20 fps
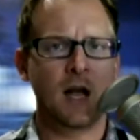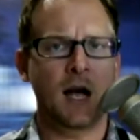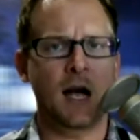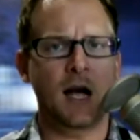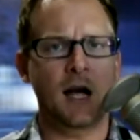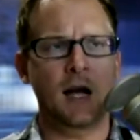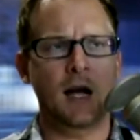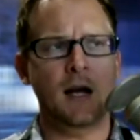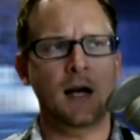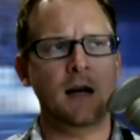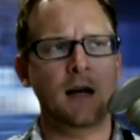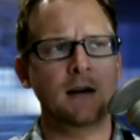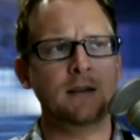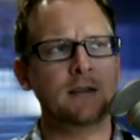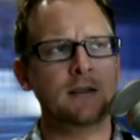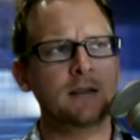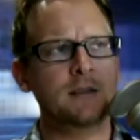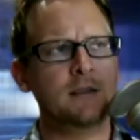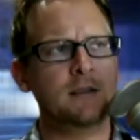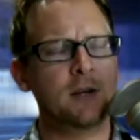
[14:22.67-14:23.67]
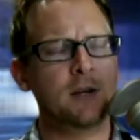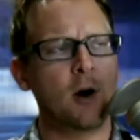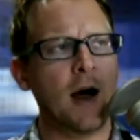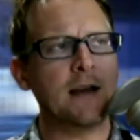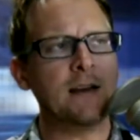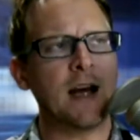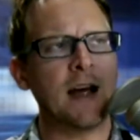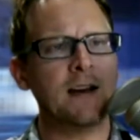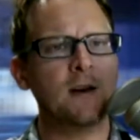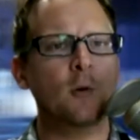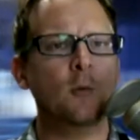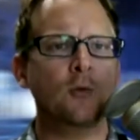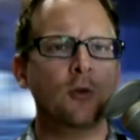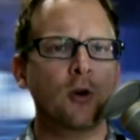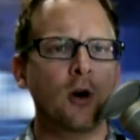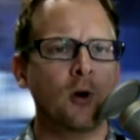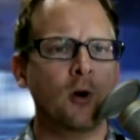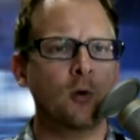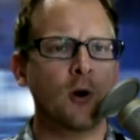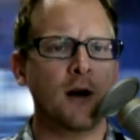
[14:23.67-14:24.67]
Uh, you know, I, I don't
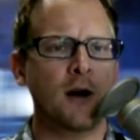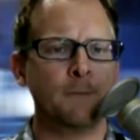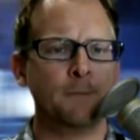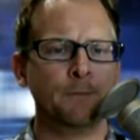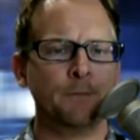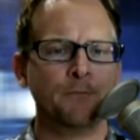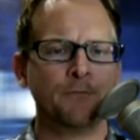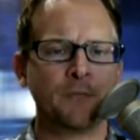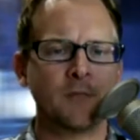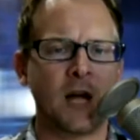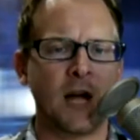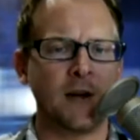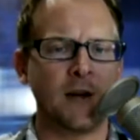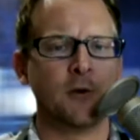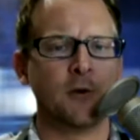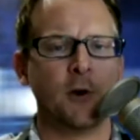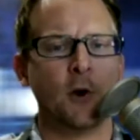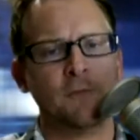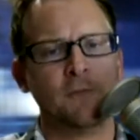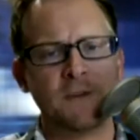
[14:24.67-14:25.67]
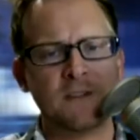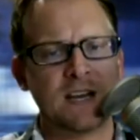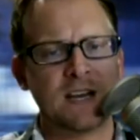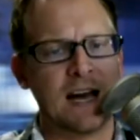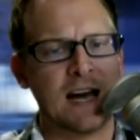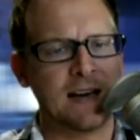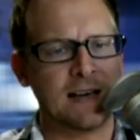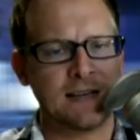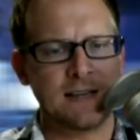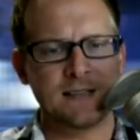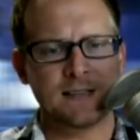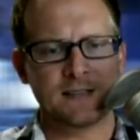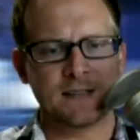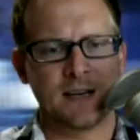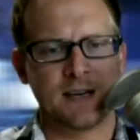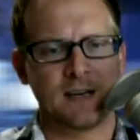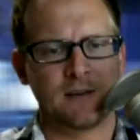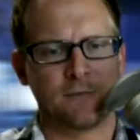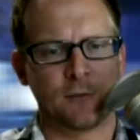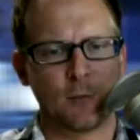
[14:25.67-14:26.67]
know. Um, I don't know if he's got
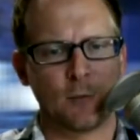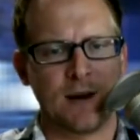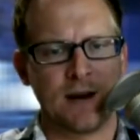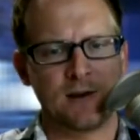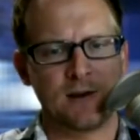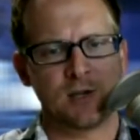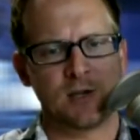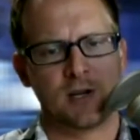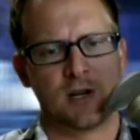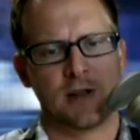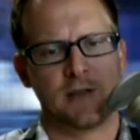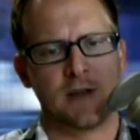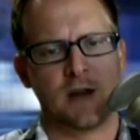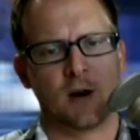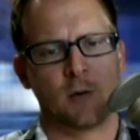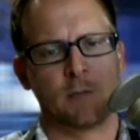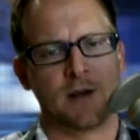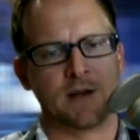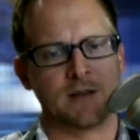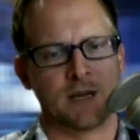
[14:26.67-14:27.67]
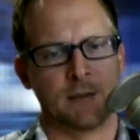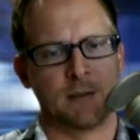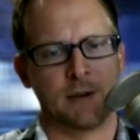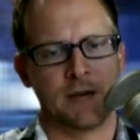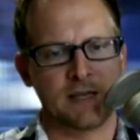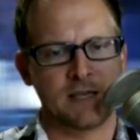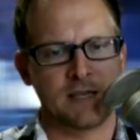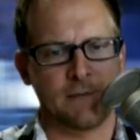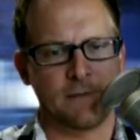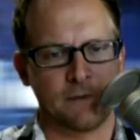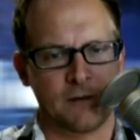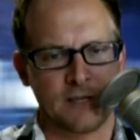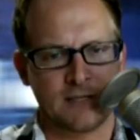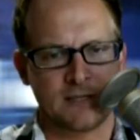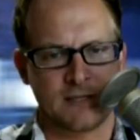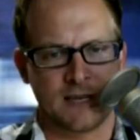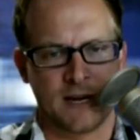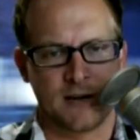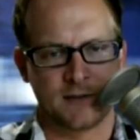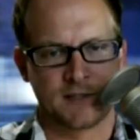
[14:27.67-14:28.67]
inside information on there, but uh, but it definitely
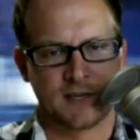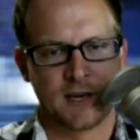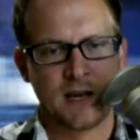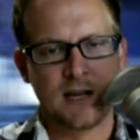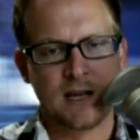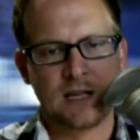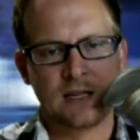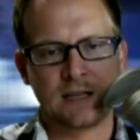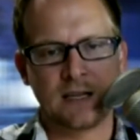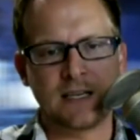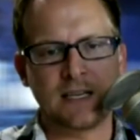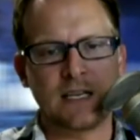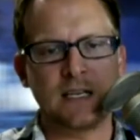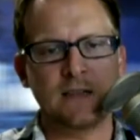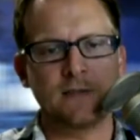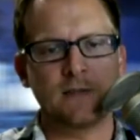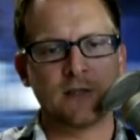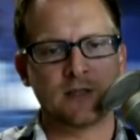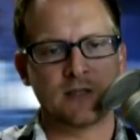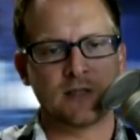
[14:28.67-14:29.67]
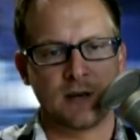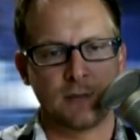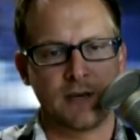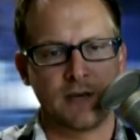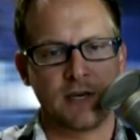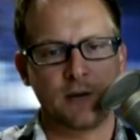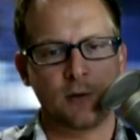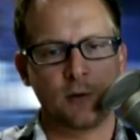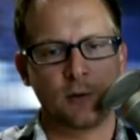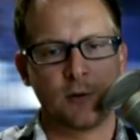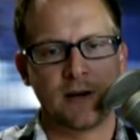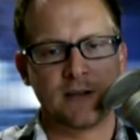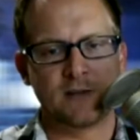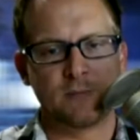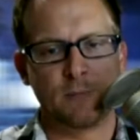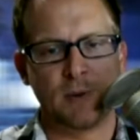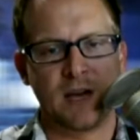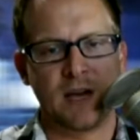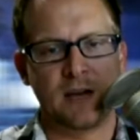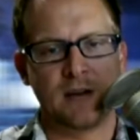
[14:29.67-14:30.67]
sounds like even somebody who has
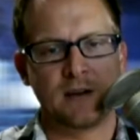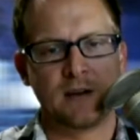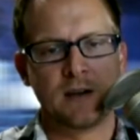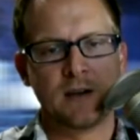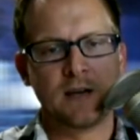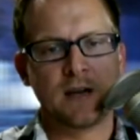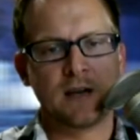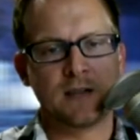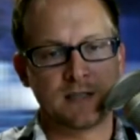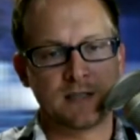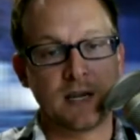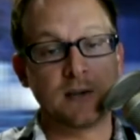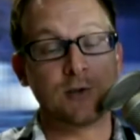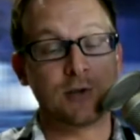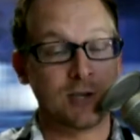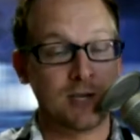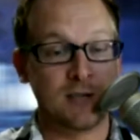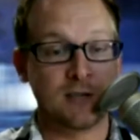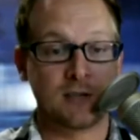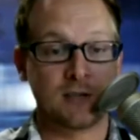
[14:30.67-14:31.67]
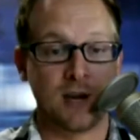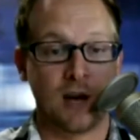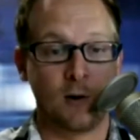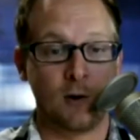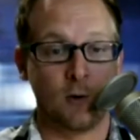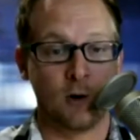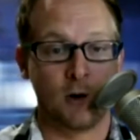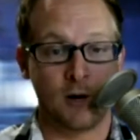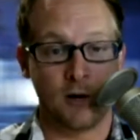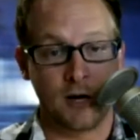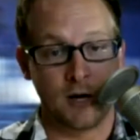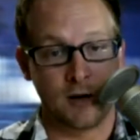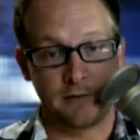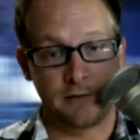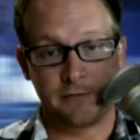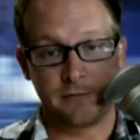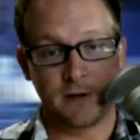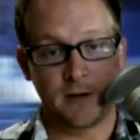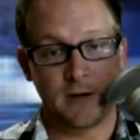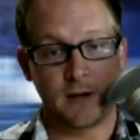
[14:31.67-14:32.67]
been essentially a stalwart
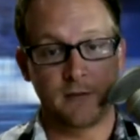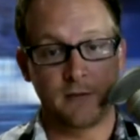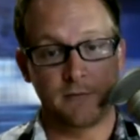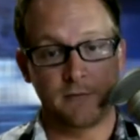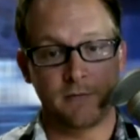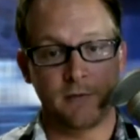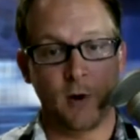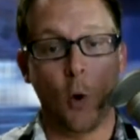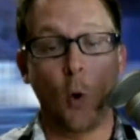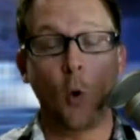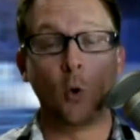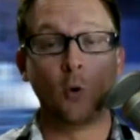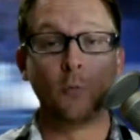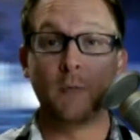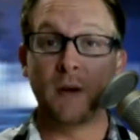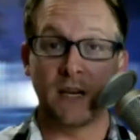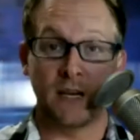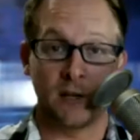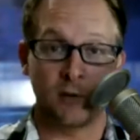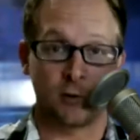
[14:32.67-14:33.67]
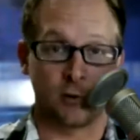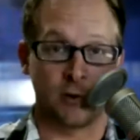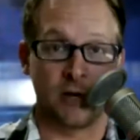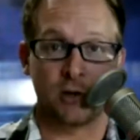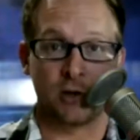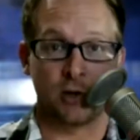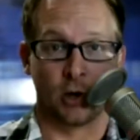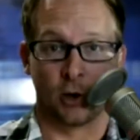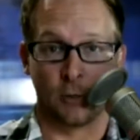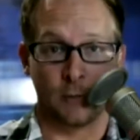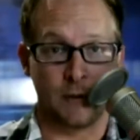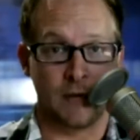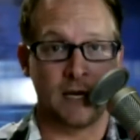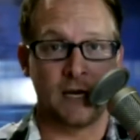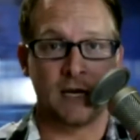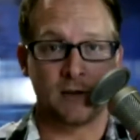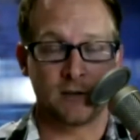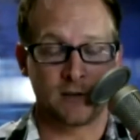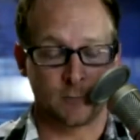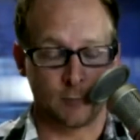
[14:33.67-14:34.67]
of of old media, traditional
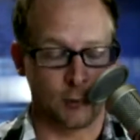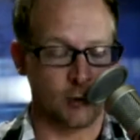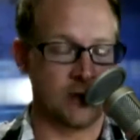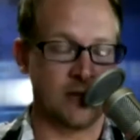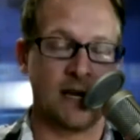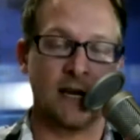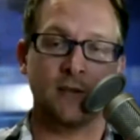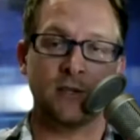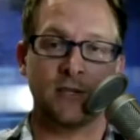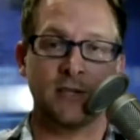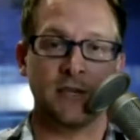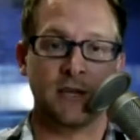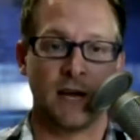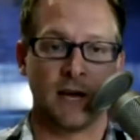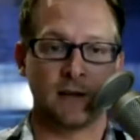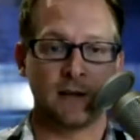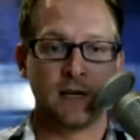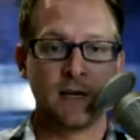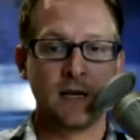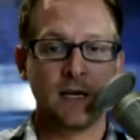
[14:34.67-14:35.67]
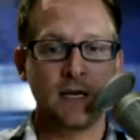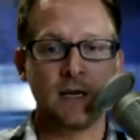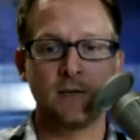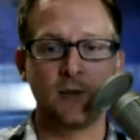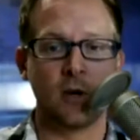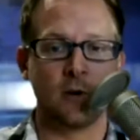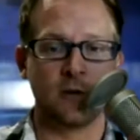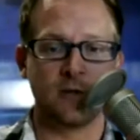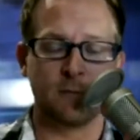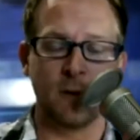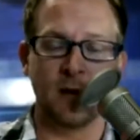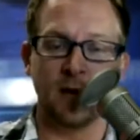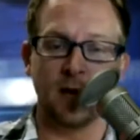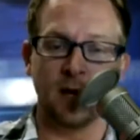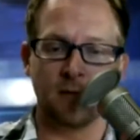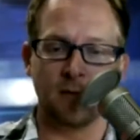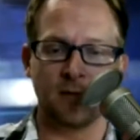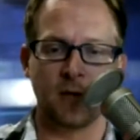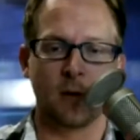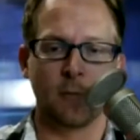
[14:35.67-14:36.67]
media, supporting HDNet, even though he's
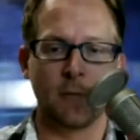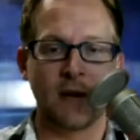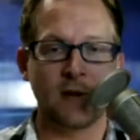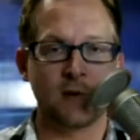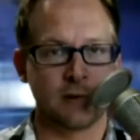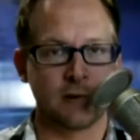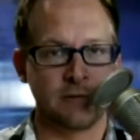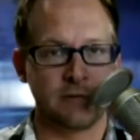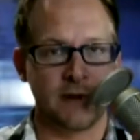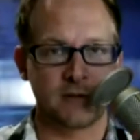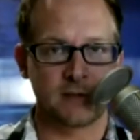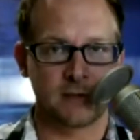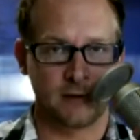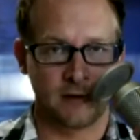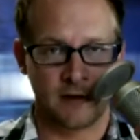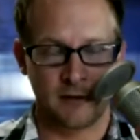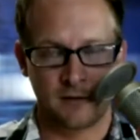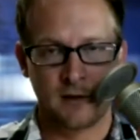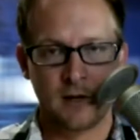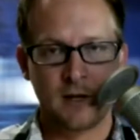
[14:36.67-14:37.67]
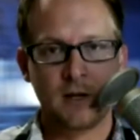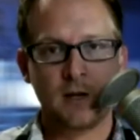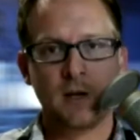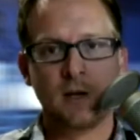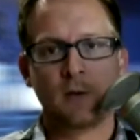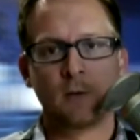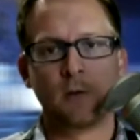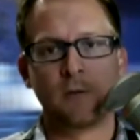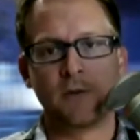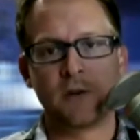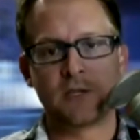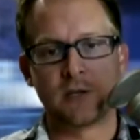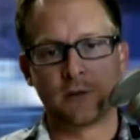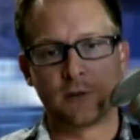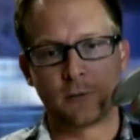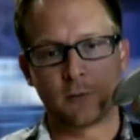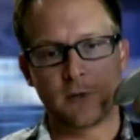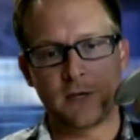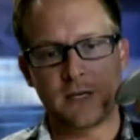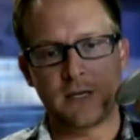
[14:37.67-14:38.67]
uh, you know major investor in Revision
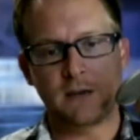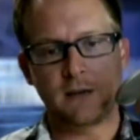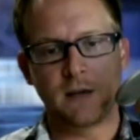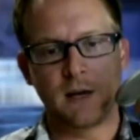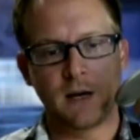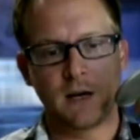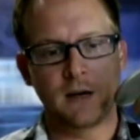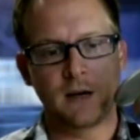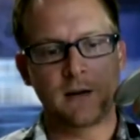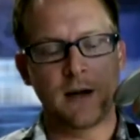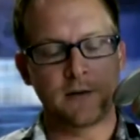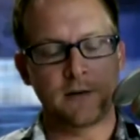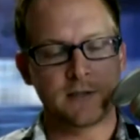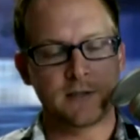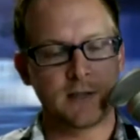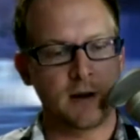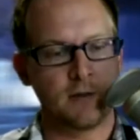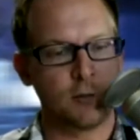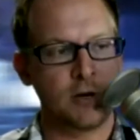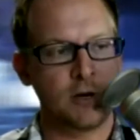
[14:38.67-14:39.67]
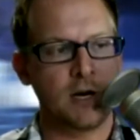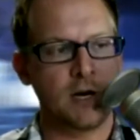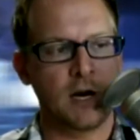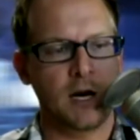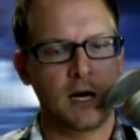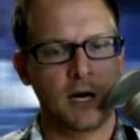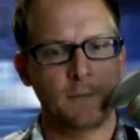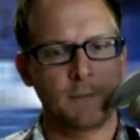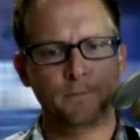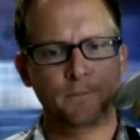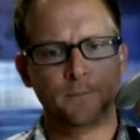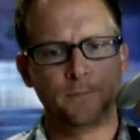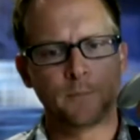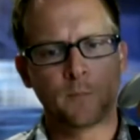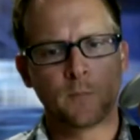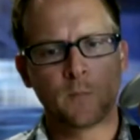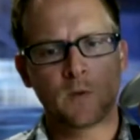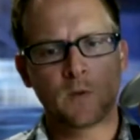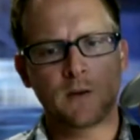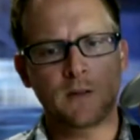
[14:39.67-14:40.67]
Three, uh, now Discovery. Um,
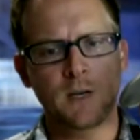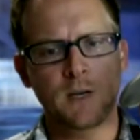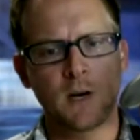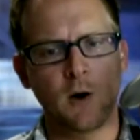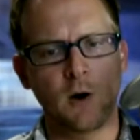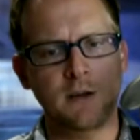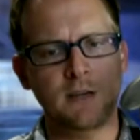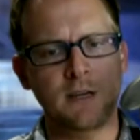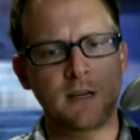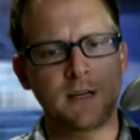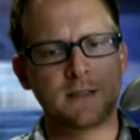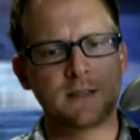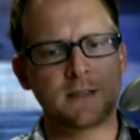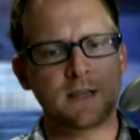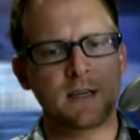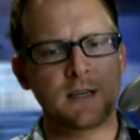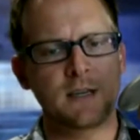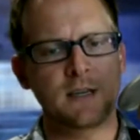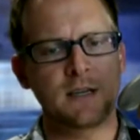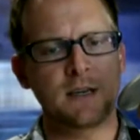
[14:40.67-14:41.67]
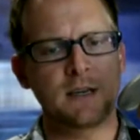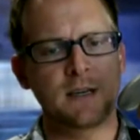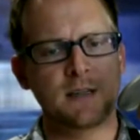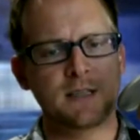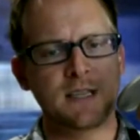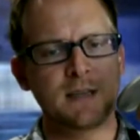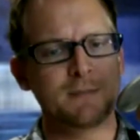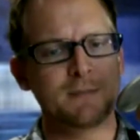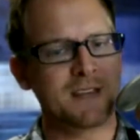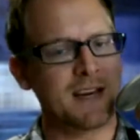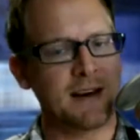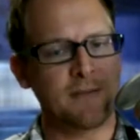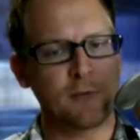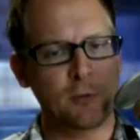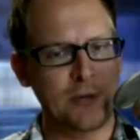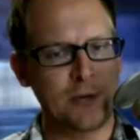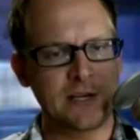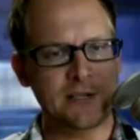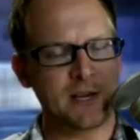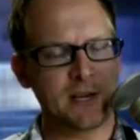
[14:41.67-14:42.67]
you know, I, it's it seems like
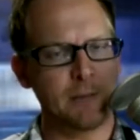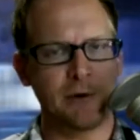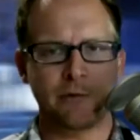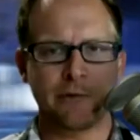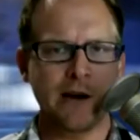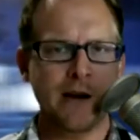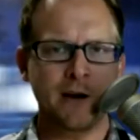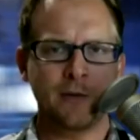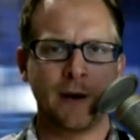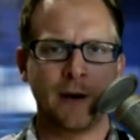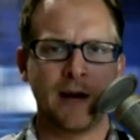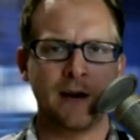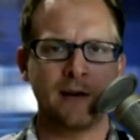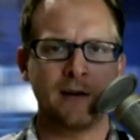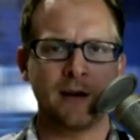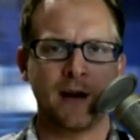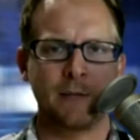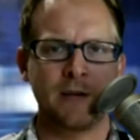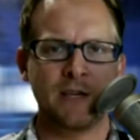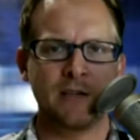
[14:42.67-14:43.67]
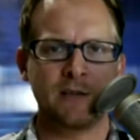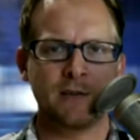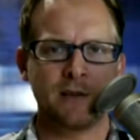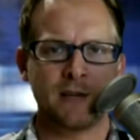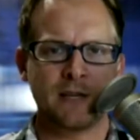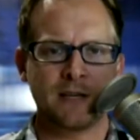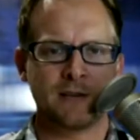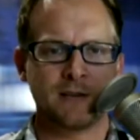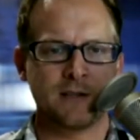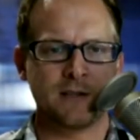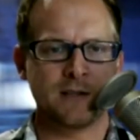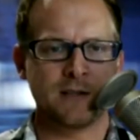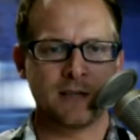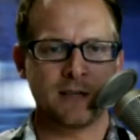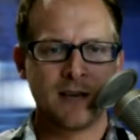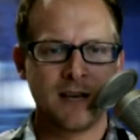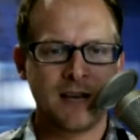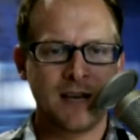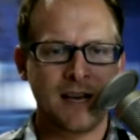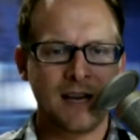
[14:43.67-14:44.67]
everybody's coming around, man. I mean, do you think do you th-
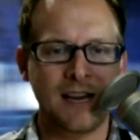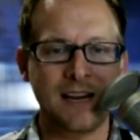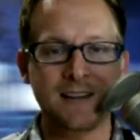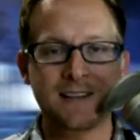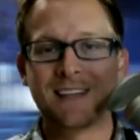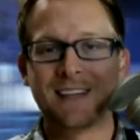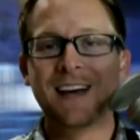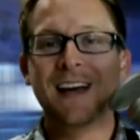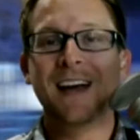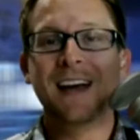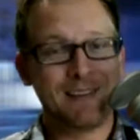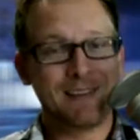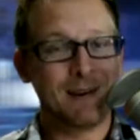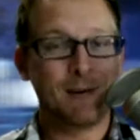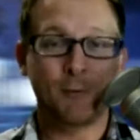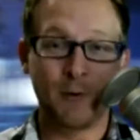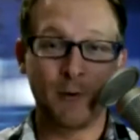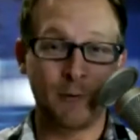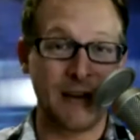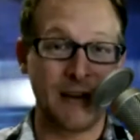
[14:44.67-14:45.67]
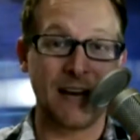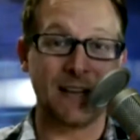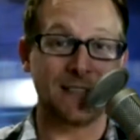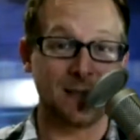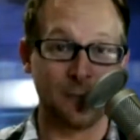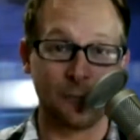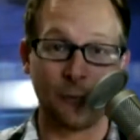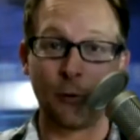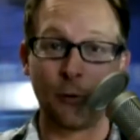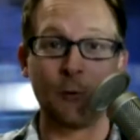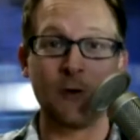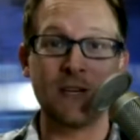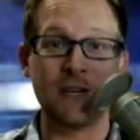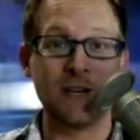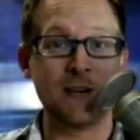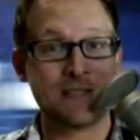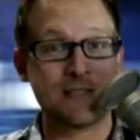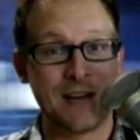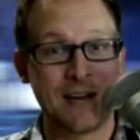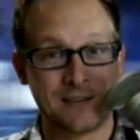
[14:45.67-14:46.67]
is we've been asking for three
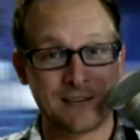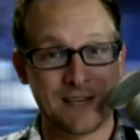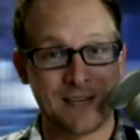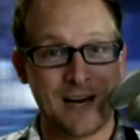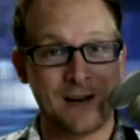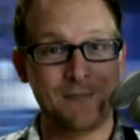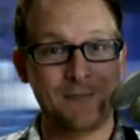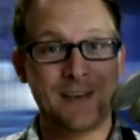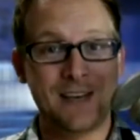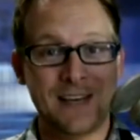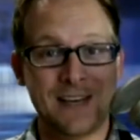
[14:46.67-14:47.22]
years now, Tom?